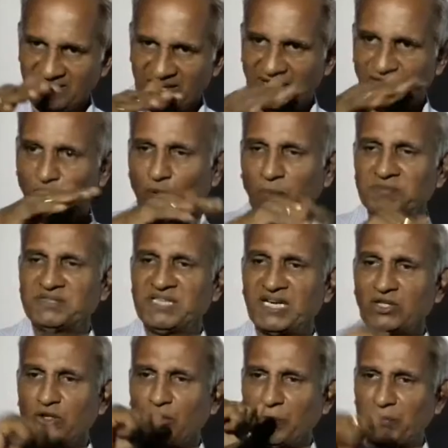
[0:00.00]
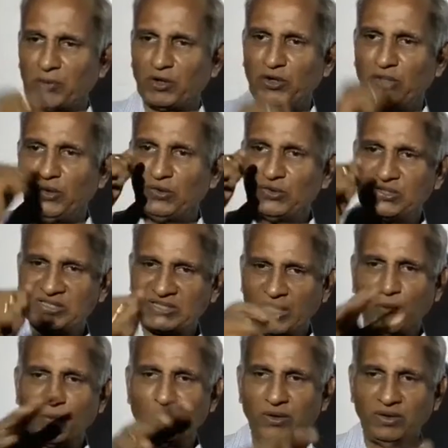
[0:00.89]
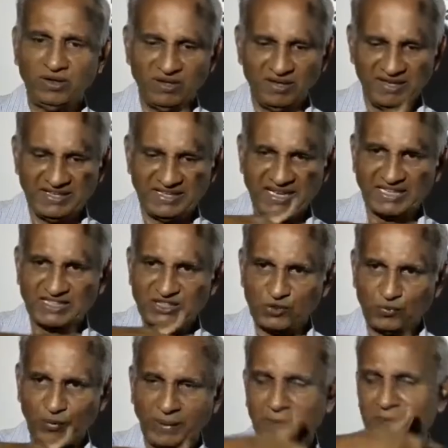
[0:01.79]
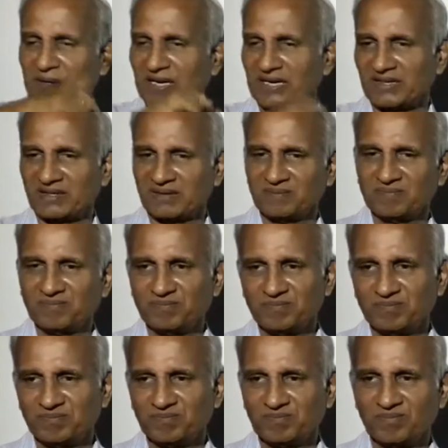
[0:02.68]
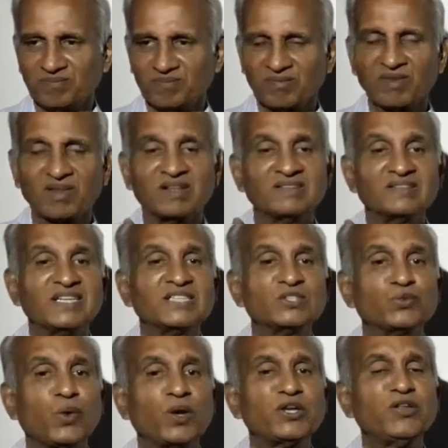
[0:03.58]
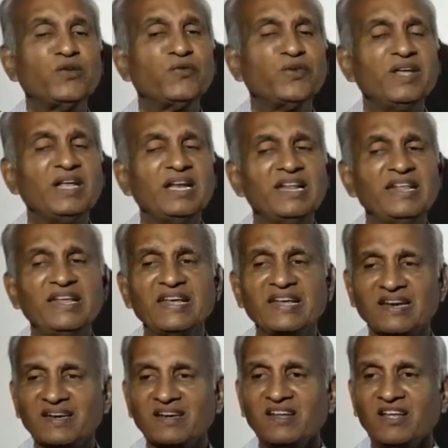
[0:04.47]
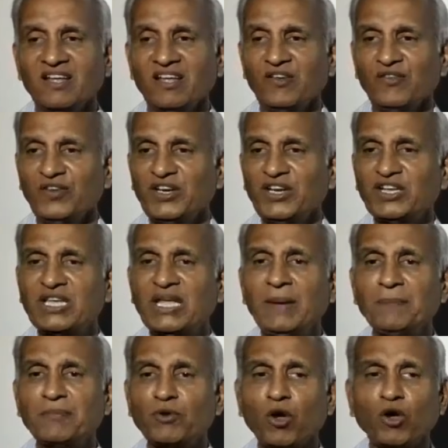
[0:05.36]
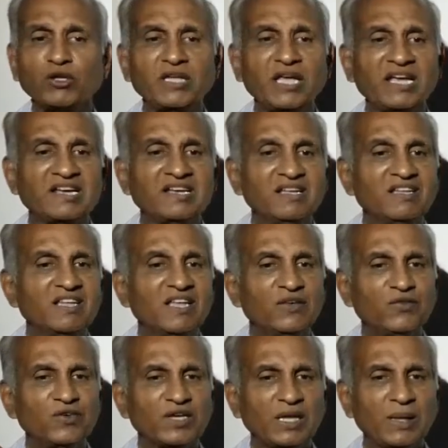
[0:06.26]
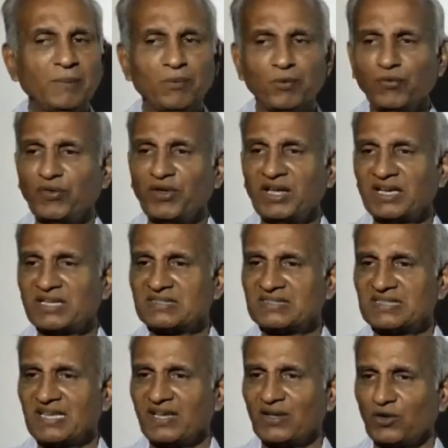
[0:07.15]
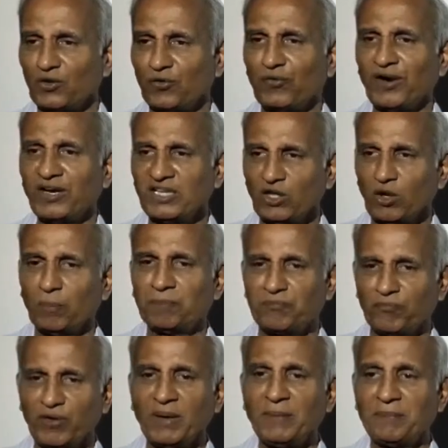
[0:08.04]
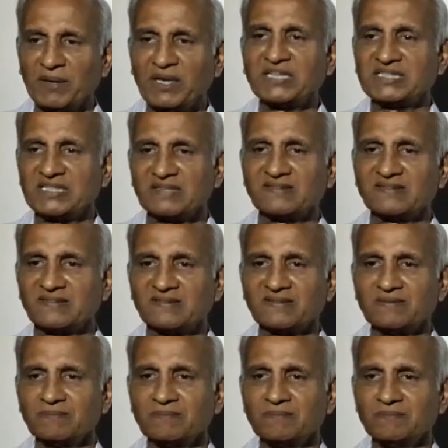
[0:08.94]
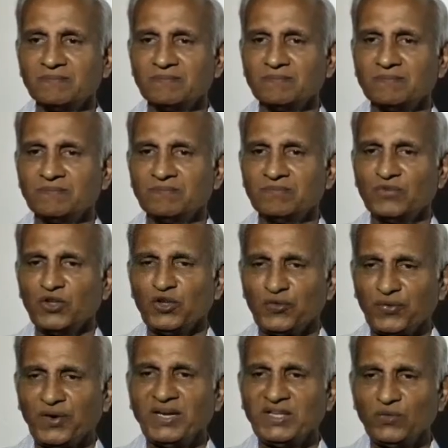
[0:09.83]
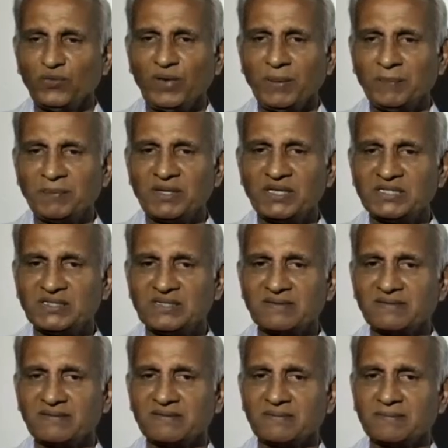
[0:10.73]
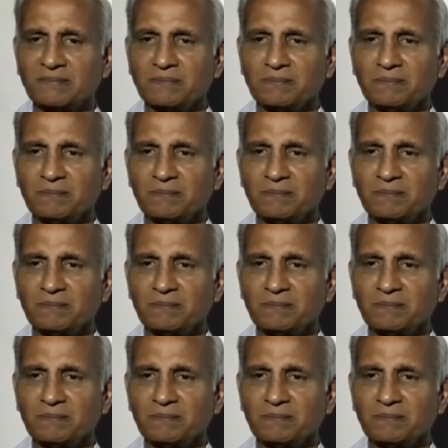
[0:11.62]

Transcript: An object to produce sound, it has to vibrate. That's what you feel here. When you keep talking, if you keep your fingers here, you find your vibrations. You find vibrations.